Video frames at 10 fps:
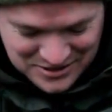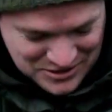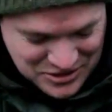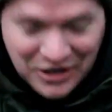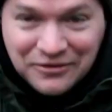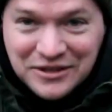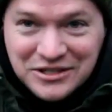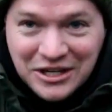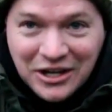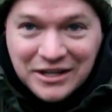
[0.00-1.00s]
Chuffed
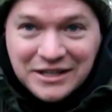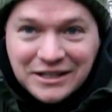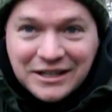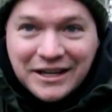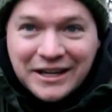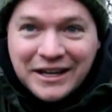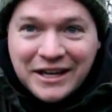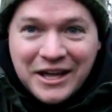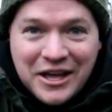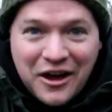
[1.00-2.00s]
as you like.
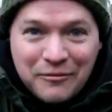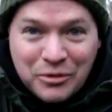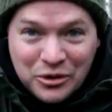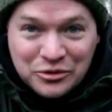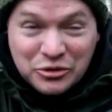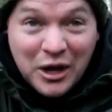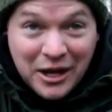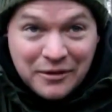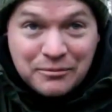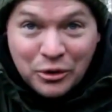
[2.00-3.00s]
I put
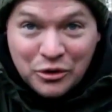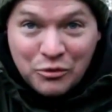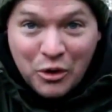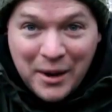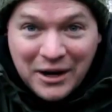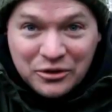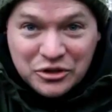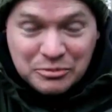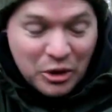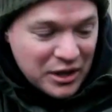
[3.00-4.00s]
the rod back on the
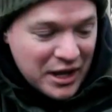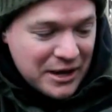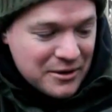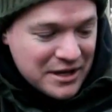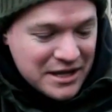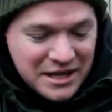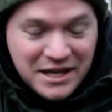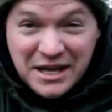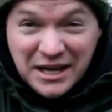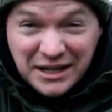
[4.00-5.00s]
spot now,
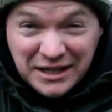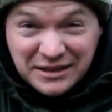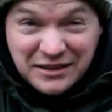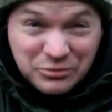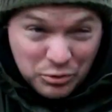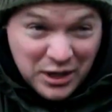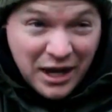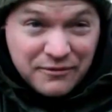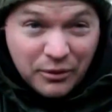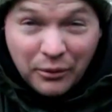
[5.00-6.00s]
and this one
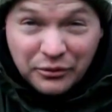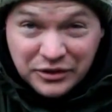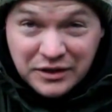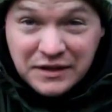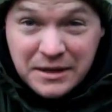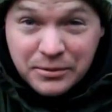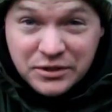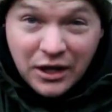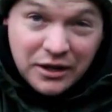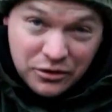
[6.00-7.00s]
came from obviously the deeper
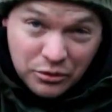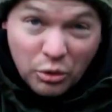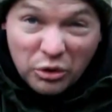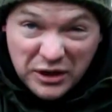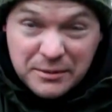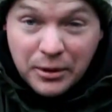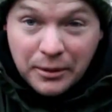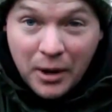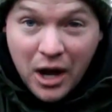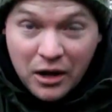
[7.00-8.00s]
side of the deeper
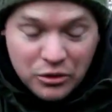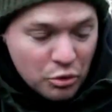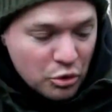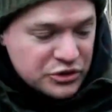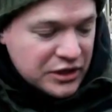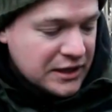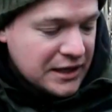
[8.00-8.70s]
part of the water.